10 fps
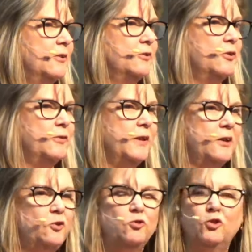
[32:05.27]
so that
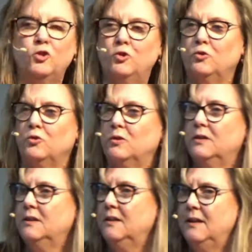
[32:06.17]
you too
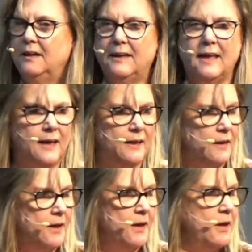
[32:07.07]

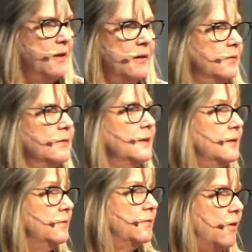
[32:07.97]
can
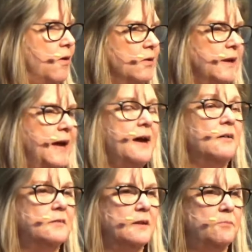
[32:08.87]
live all
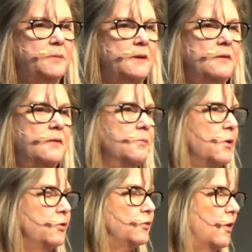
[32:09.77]
out and be the
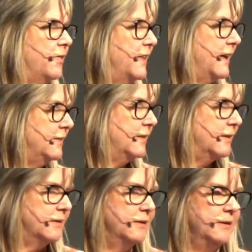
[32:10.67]
most
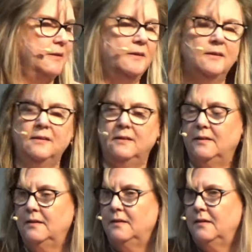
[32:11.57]
authentic
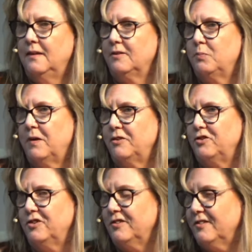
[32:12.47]

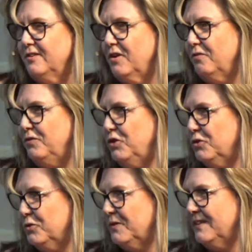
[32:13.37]
expression of
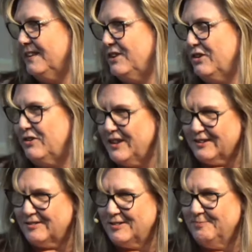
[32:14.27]
you that there
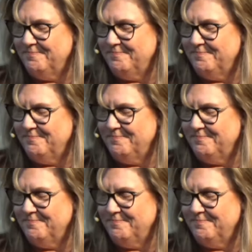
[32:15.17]
is.